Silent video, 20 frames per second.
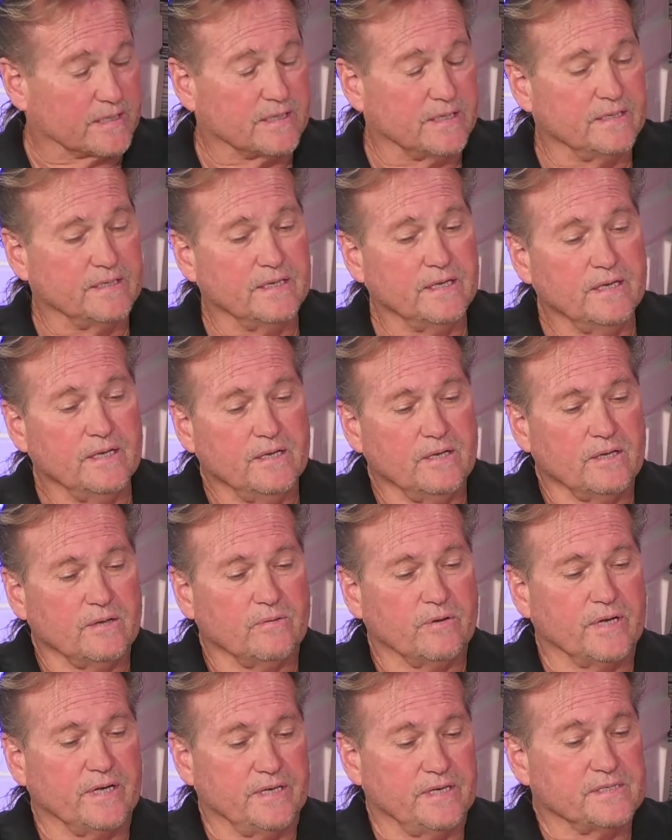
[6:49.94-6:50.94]
And
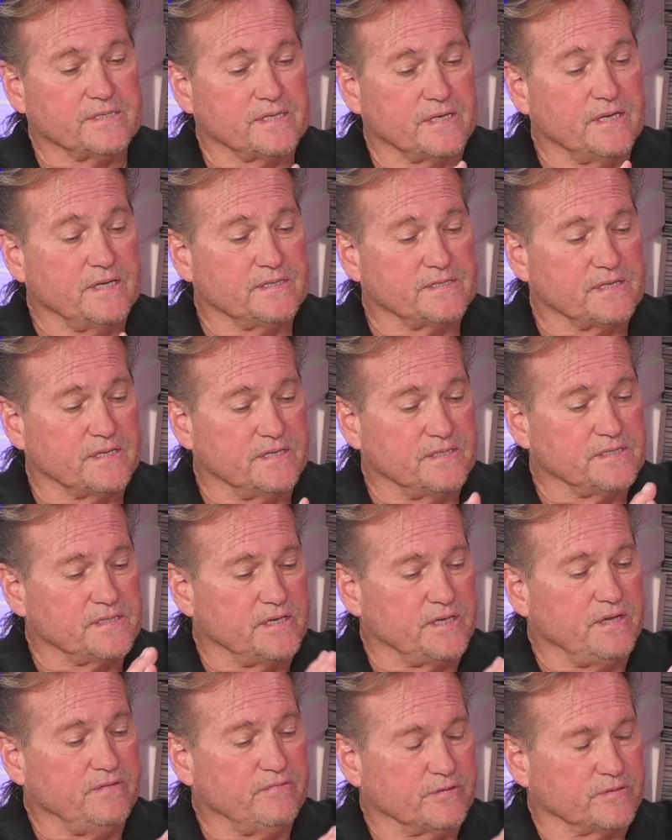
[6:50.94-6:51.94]
what it's an
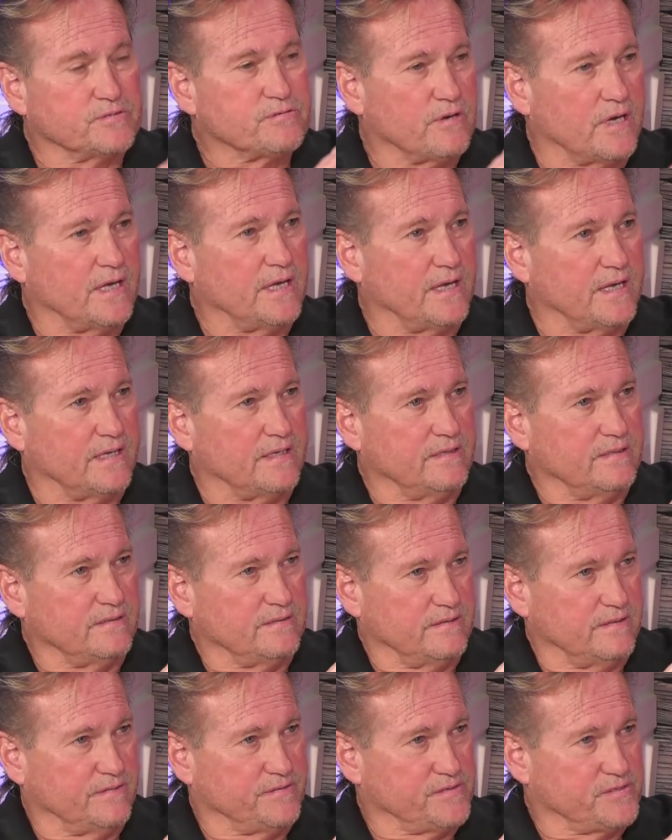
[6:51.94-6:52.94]
evil triad
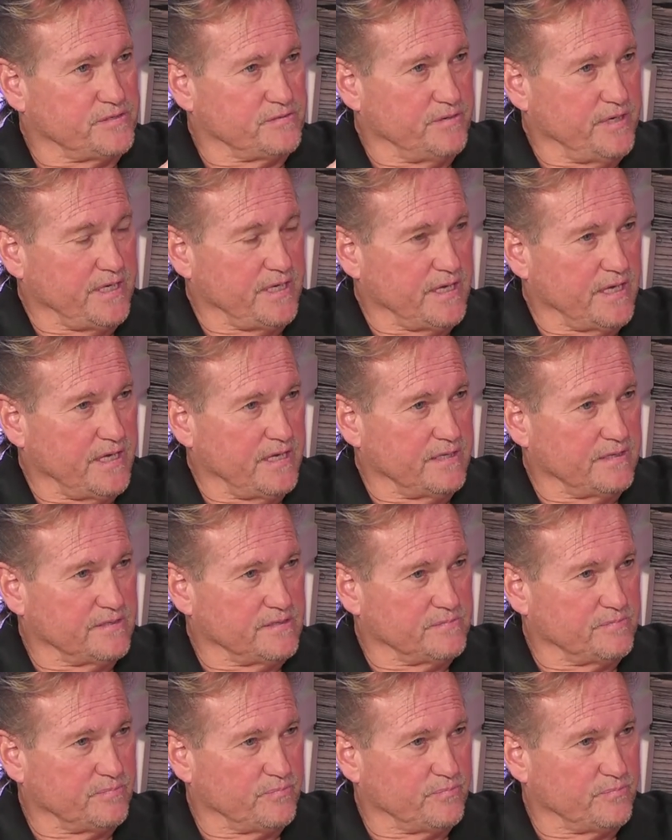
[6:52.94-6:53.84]
of street gangs,